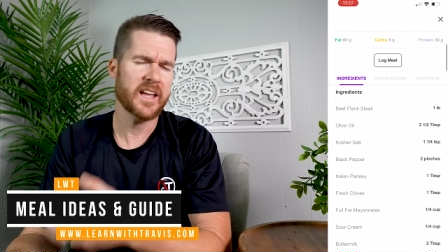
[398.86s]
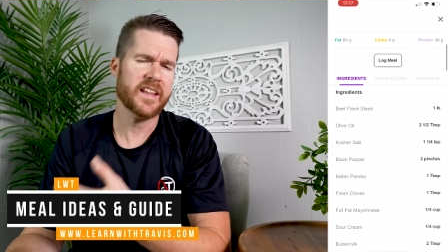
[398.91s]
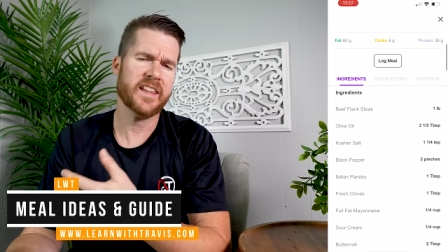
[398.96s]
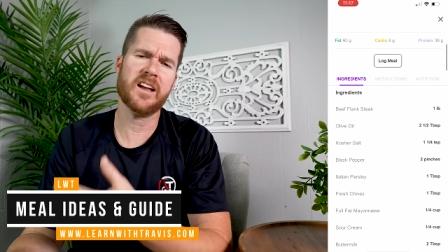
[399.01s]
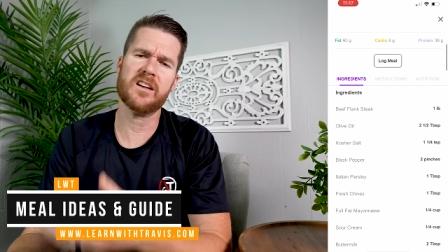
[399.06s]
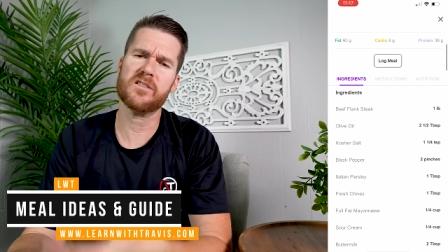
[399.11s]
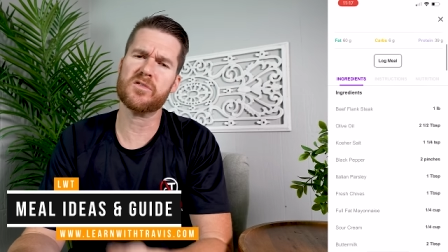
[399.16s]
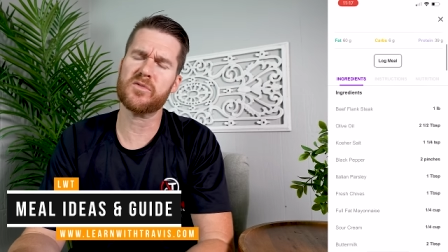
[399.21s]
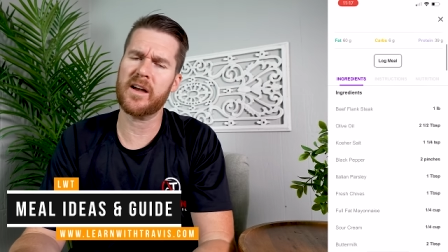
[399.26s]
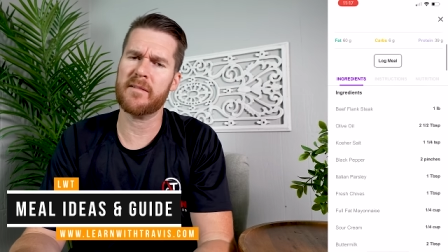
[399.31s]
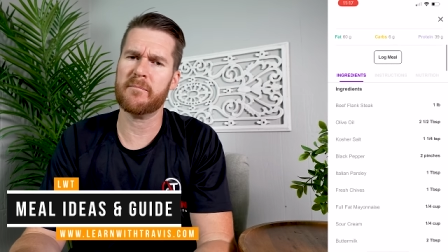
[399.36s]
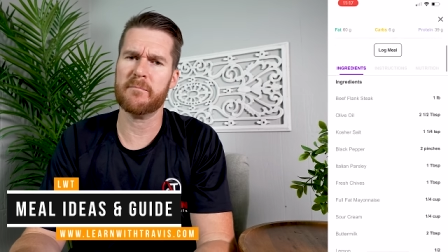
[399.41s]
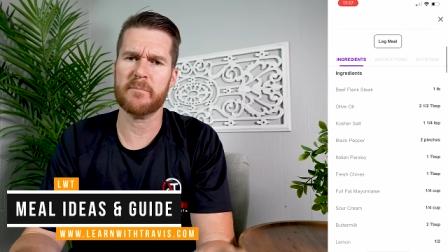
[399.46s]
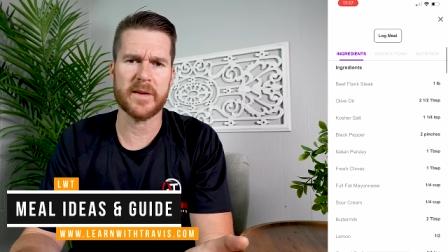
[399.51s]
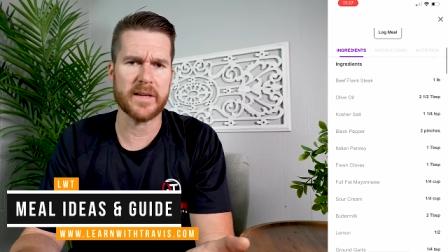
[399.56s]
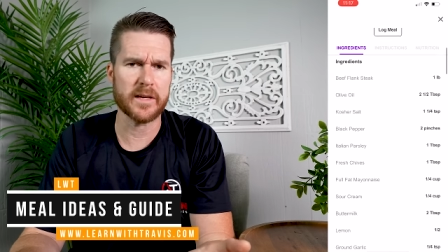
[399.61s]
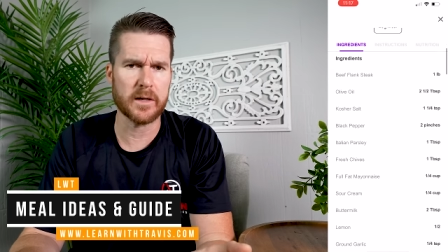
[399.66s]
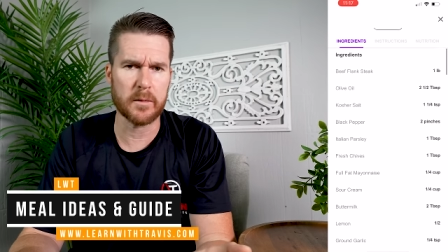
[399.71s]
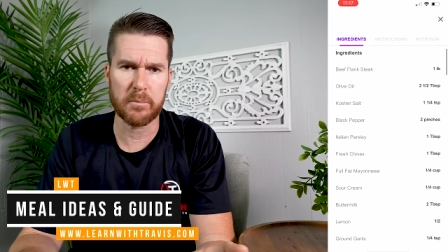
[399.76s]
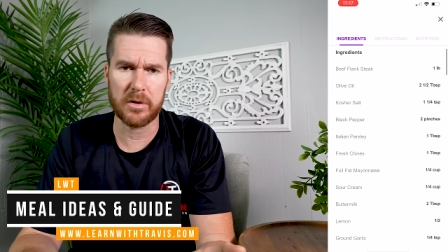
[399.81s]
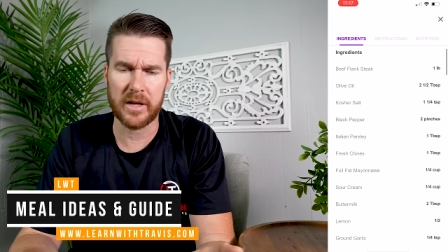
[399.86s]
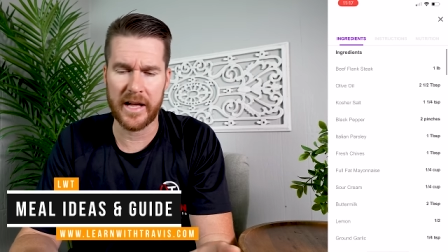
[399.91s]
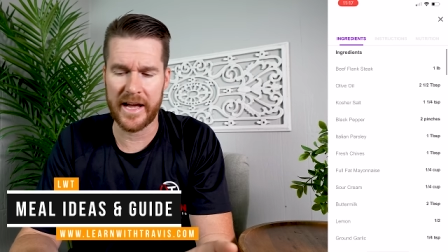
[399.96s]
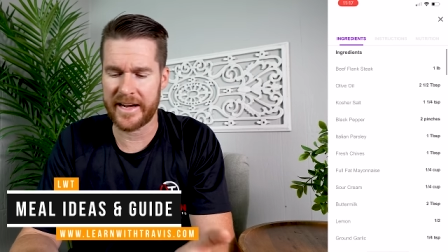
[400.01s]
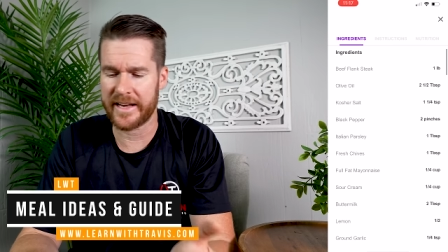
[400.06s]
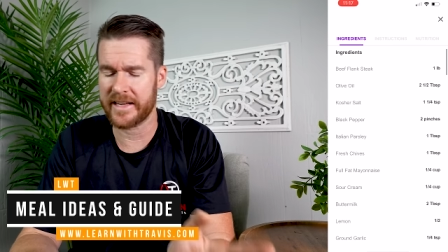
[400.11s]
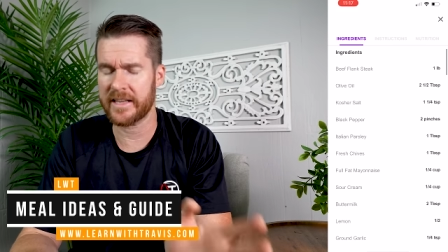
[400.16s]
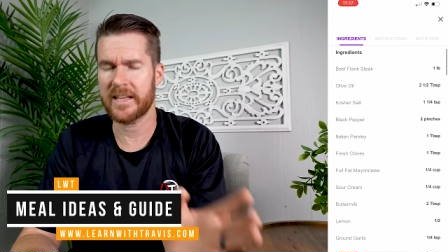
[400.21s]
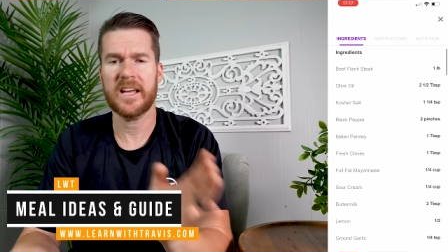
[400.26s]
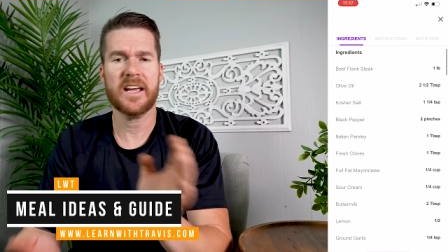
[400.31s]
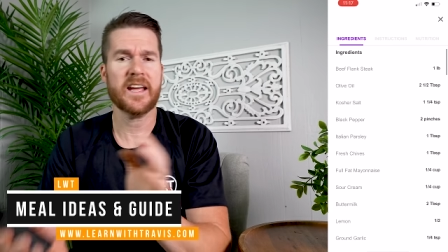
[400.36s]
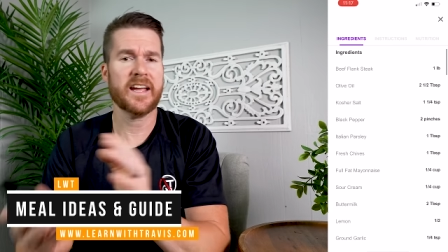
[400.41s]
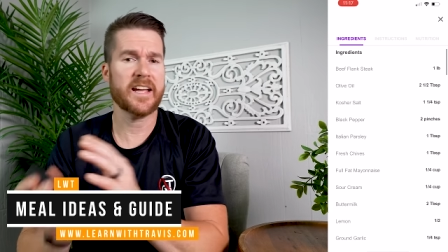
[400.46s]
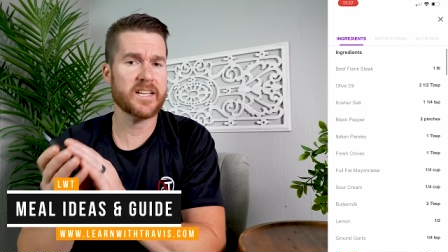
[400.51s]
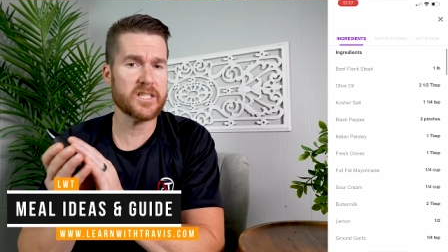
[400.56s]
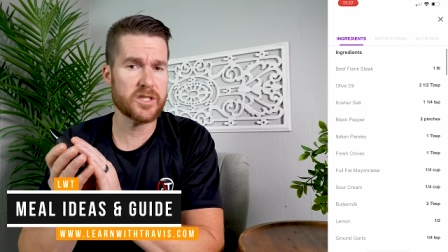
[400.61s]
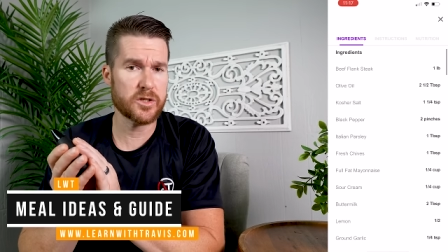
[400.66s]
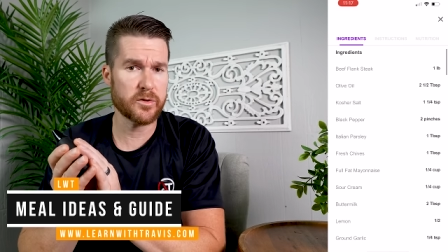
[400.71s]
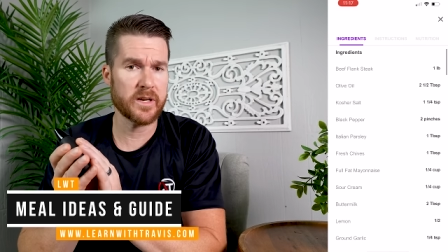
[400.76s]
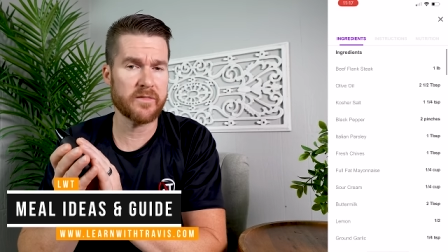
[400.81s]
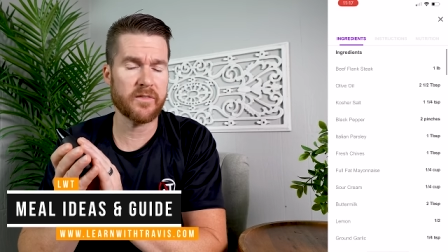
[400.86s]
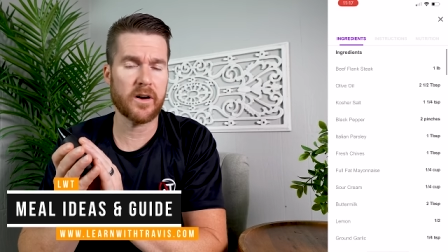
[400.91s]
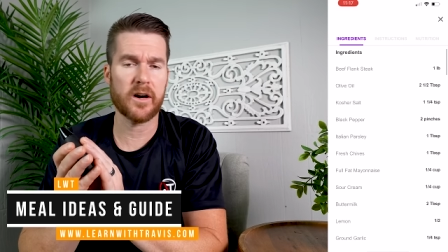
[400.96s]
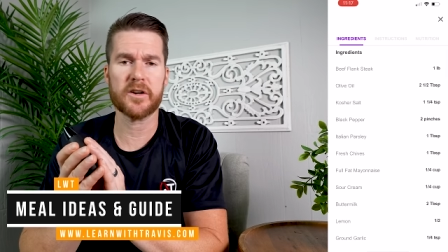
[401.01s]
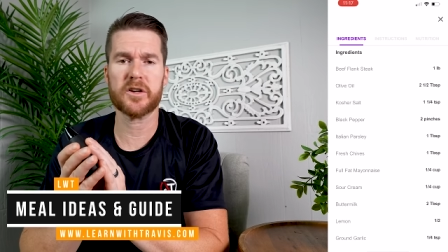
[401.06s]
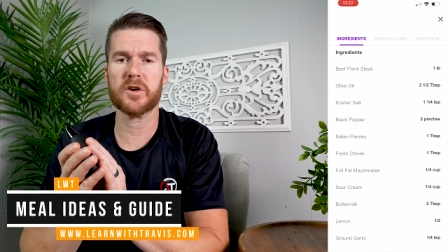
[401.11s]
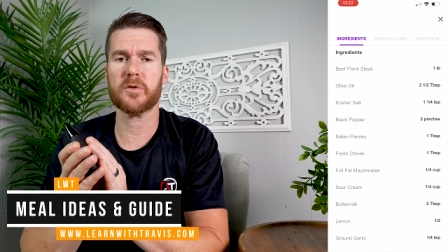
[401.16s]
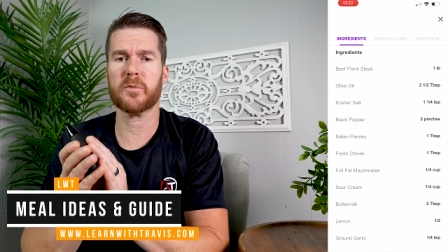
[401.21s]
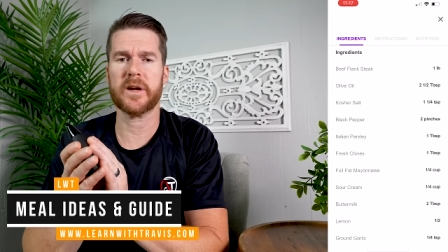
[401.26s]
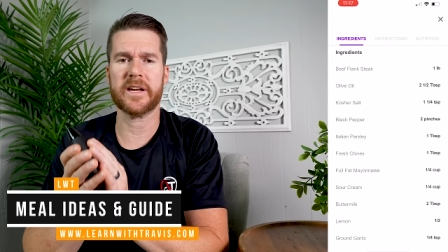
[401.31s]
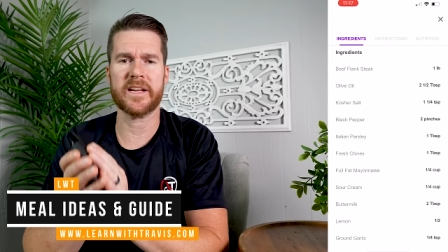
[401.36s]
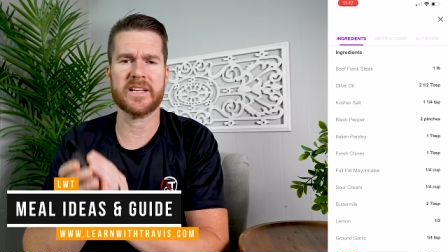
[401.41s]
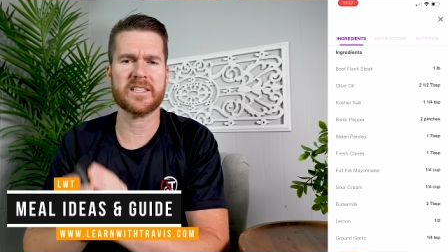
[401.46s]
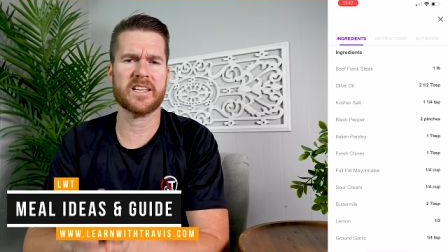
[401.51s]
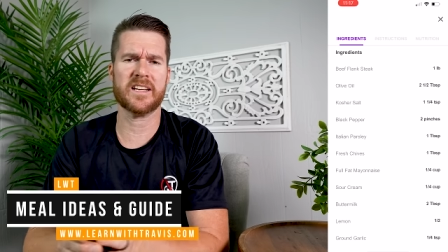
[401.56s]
They also have meal planning, history of all your readings,